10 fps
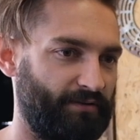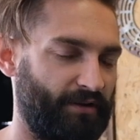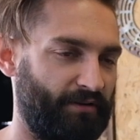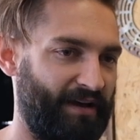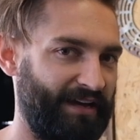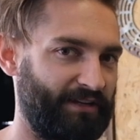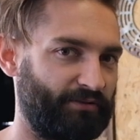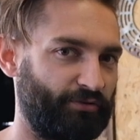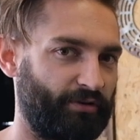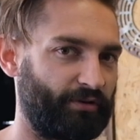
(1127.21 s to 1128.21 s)
and make it
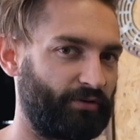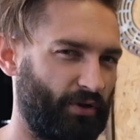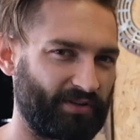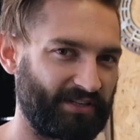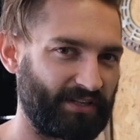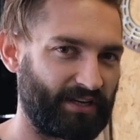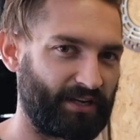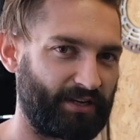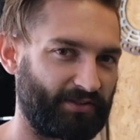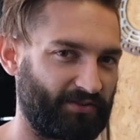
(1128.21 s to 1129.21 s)
look glossy
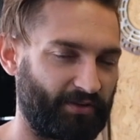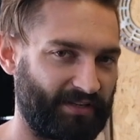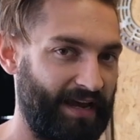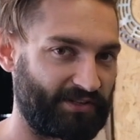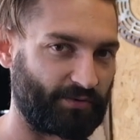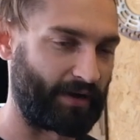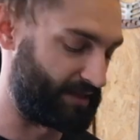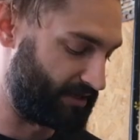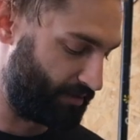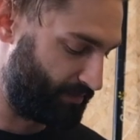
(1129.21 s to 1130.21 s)
again. It sort of takes away
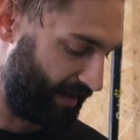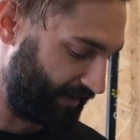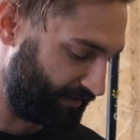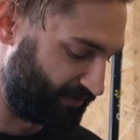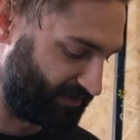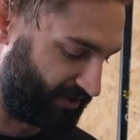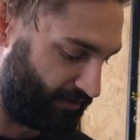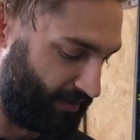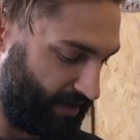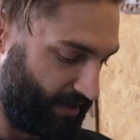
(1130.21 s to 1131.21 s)
the opaqueness.
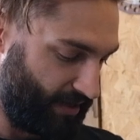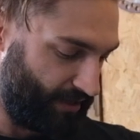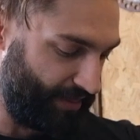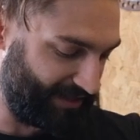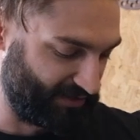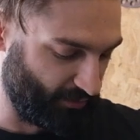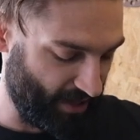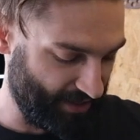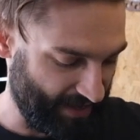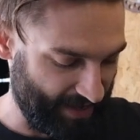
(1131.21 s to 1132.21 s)
So that's
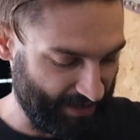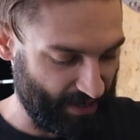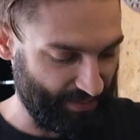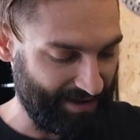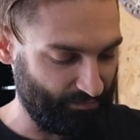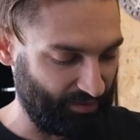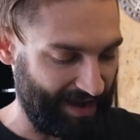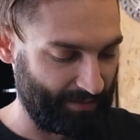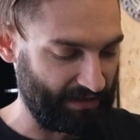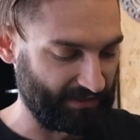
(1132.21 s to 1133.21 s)
why that
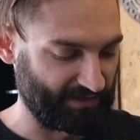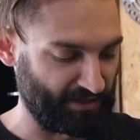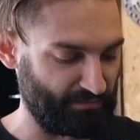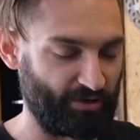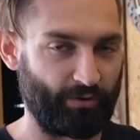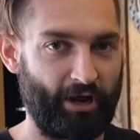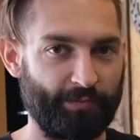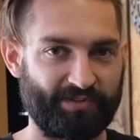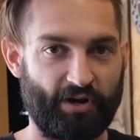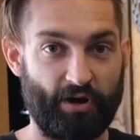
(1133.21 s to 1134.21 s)
black piece in the middle
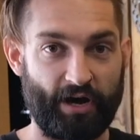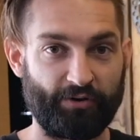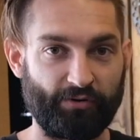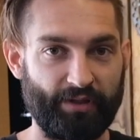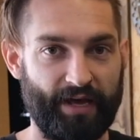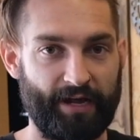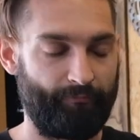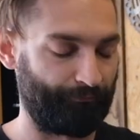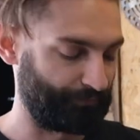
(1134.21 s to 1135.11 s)
helps to hide all of that.